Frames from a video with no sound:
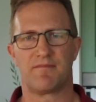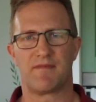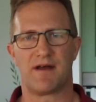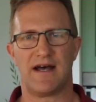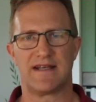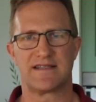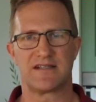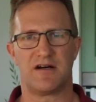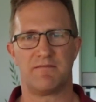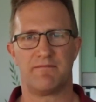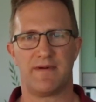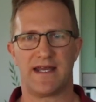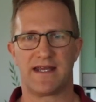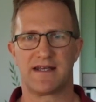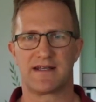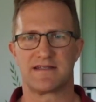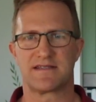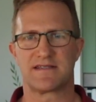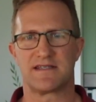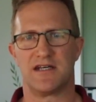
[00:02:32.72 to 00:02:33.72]
as our main
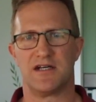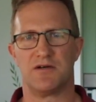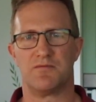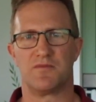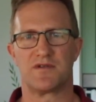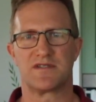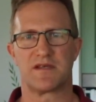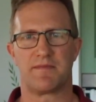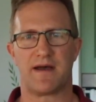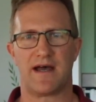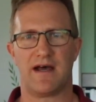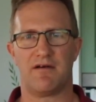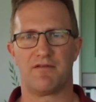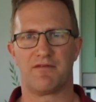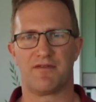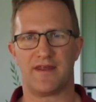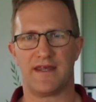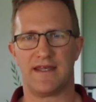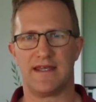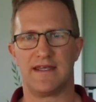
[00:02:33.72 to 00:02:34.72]
concern was
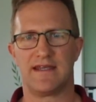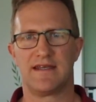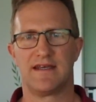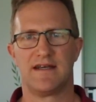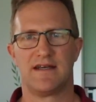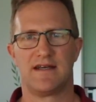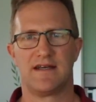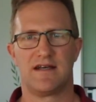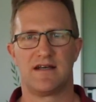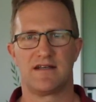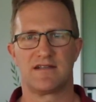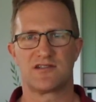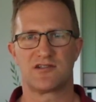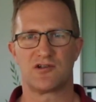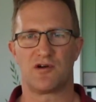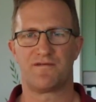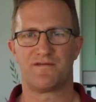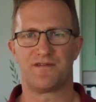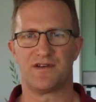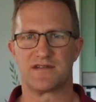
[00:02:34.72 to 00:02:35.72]
about the
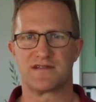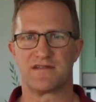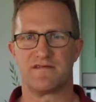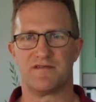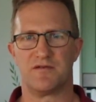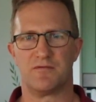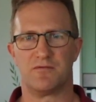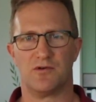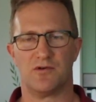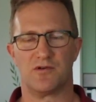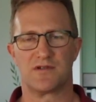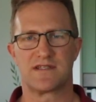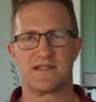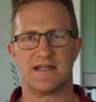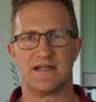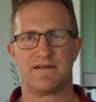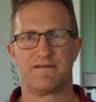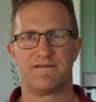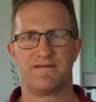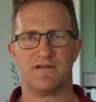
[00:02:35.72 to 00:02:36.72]
softness of the
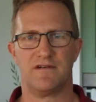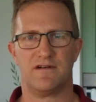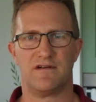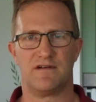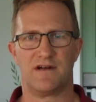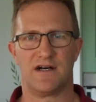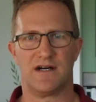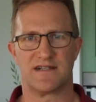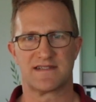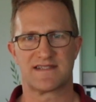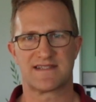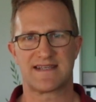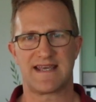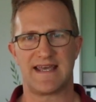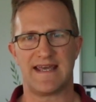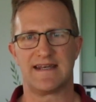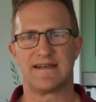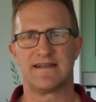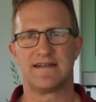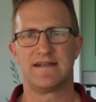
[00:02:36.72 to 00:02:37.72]
water for our
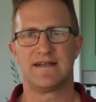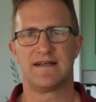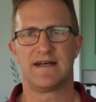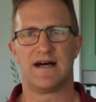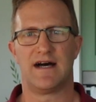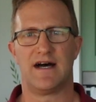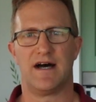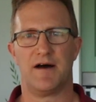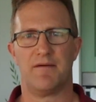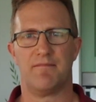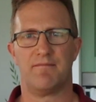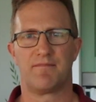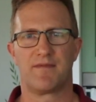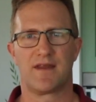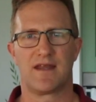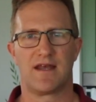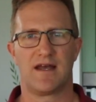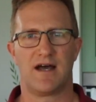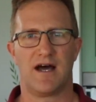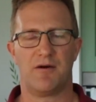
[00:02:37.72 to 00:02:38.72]
skin,
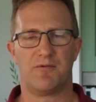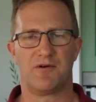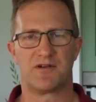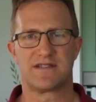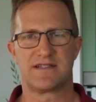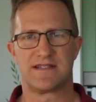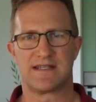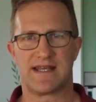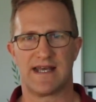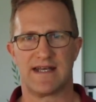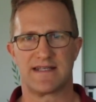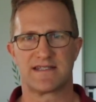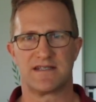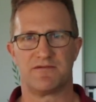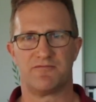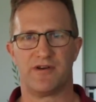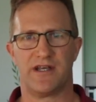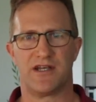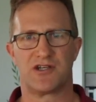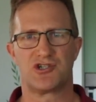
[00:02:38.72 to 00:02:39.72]
I wanted to get
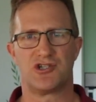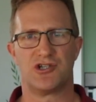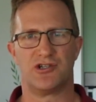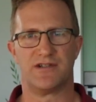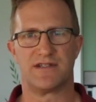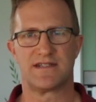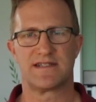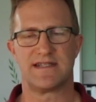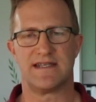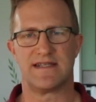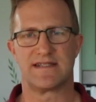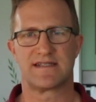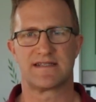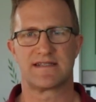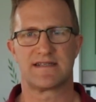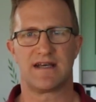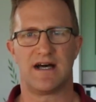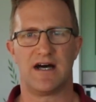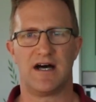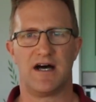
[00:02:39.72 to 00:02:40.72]
some
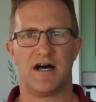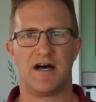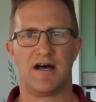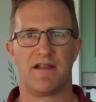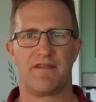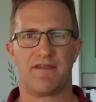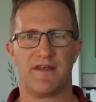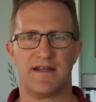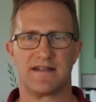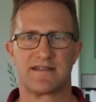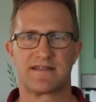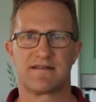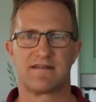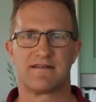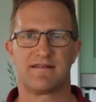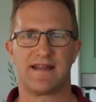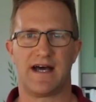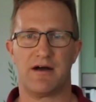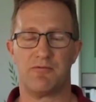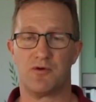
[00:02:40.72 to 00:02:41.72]
reassurances
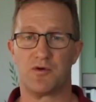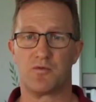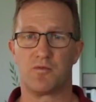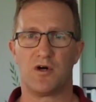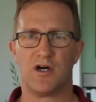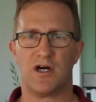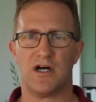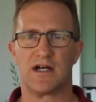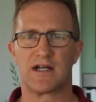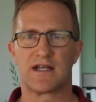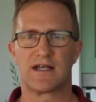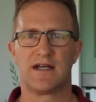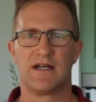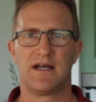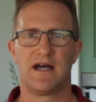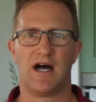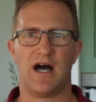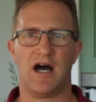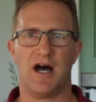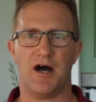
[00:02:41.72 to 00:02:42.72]
that would work.
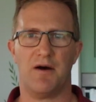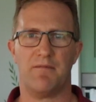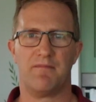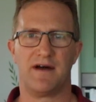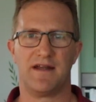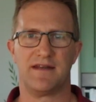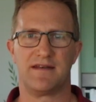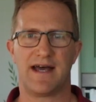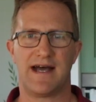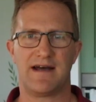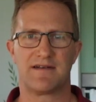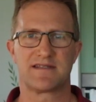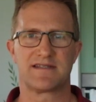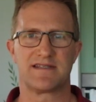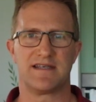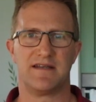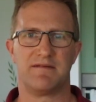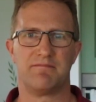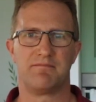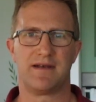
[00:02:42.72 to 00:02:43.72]
And
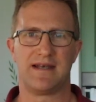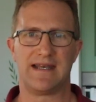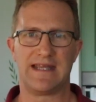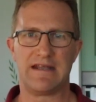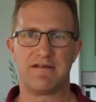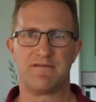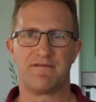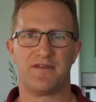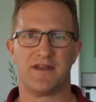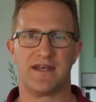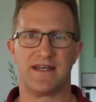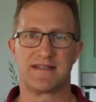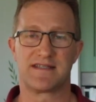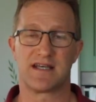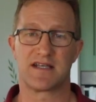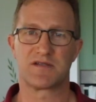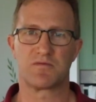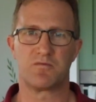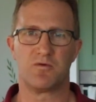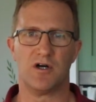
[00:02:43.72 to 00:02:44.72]
Halcyan believed that it
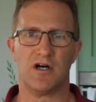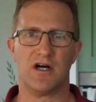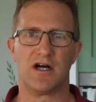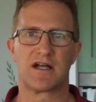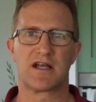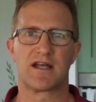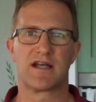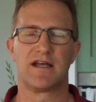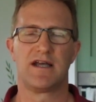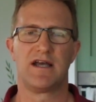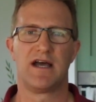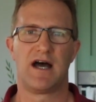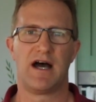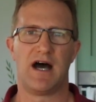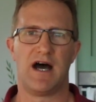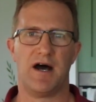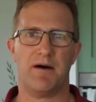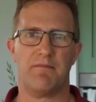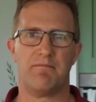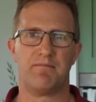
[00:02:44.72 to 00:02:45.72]
does work,
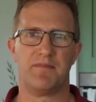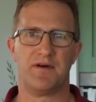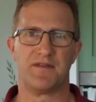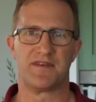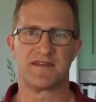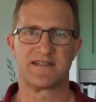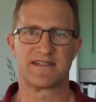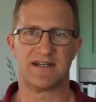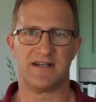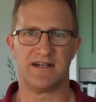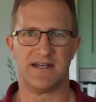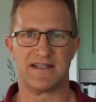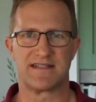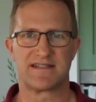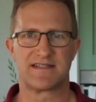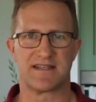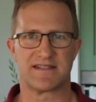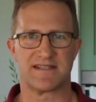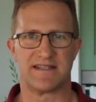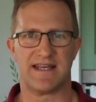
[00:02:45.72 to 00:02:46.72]
but the
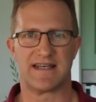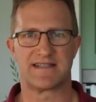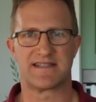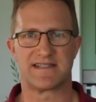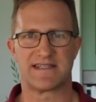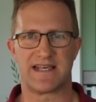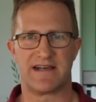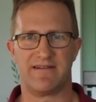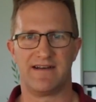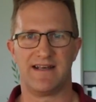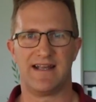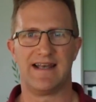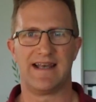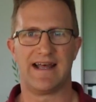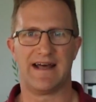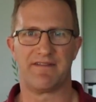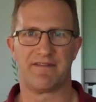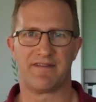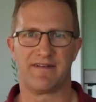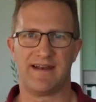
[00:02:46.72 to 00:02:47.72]
science doesn't necessarily
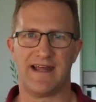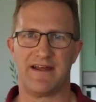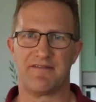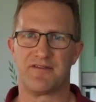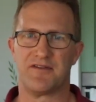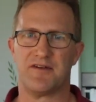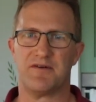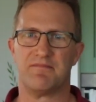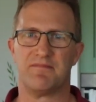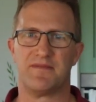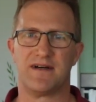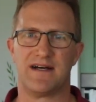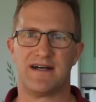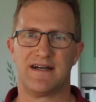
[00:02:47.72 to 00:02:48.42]
let them